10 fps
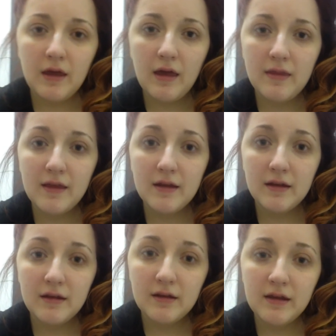And
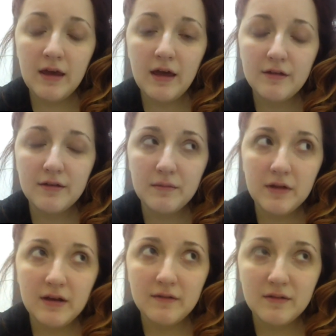then, yeah, so I'm
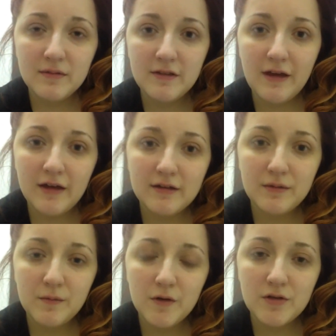gonna have some snacks
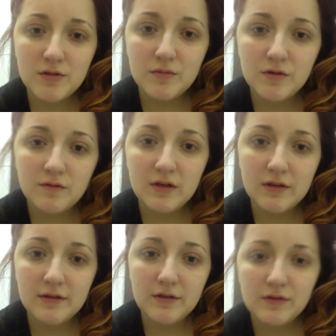and watch a movie
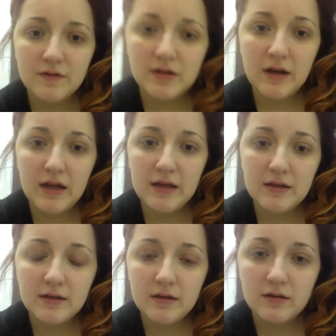and stuff
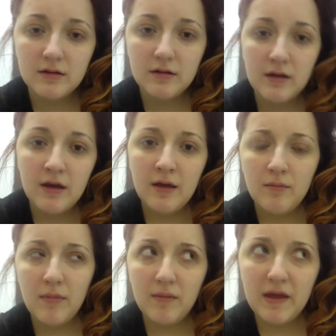tonight. And
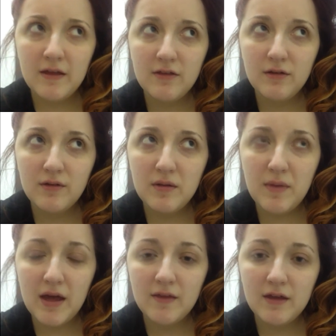my bed's the only
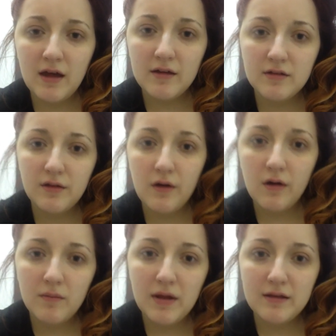bed that hasn't
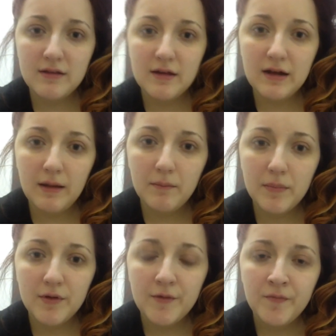got a bedside
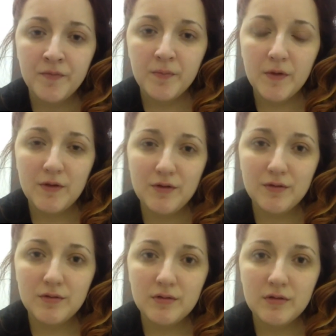lamp,
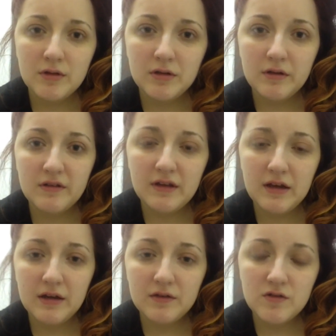so the nurse said
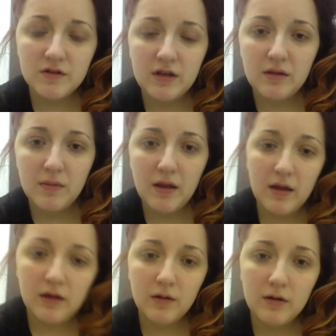I can just keep my
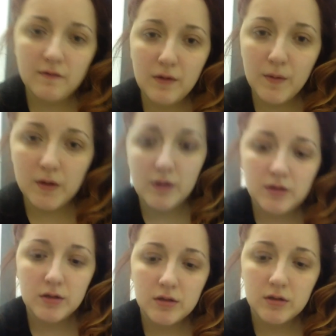light on if I want.
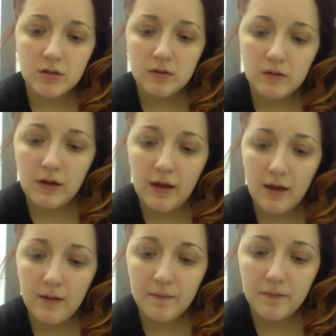
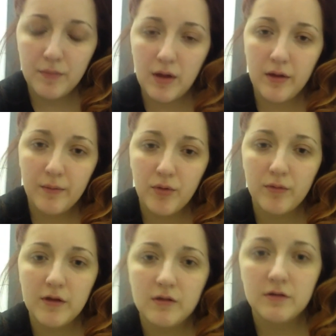But I'll
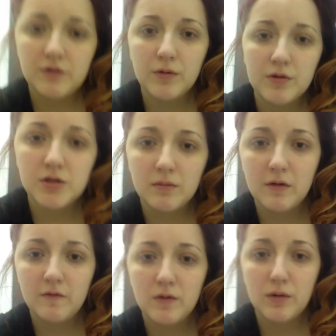probably use the torch on my
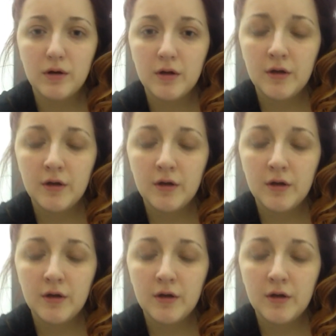phone.